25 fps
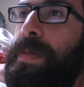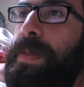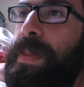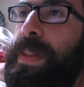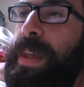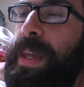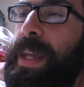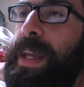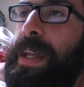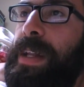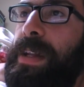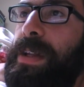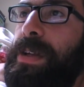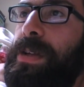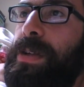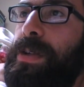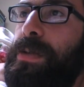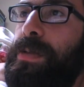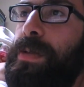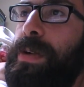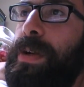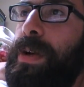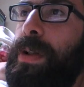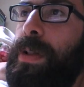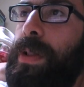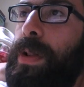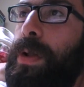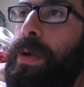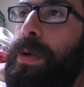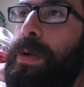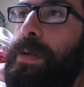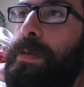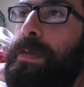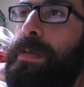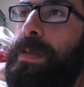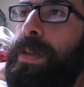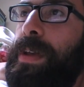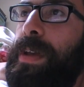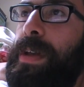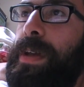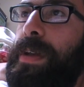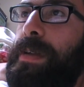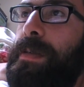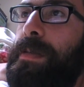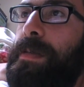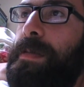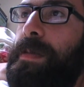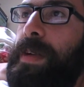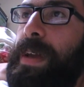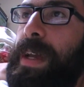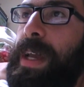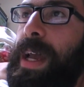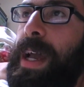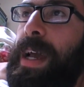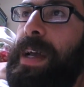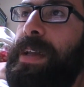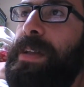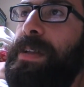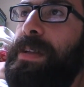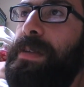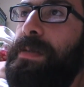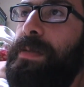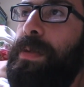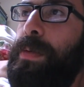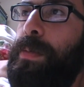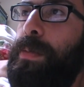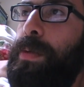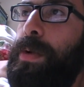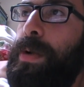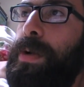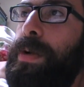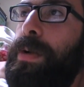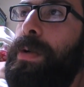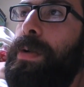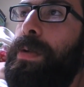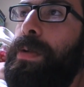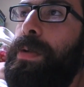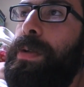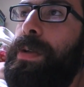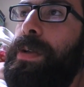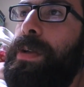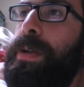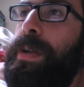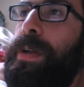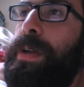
the industry, a lot of the figureheads of the world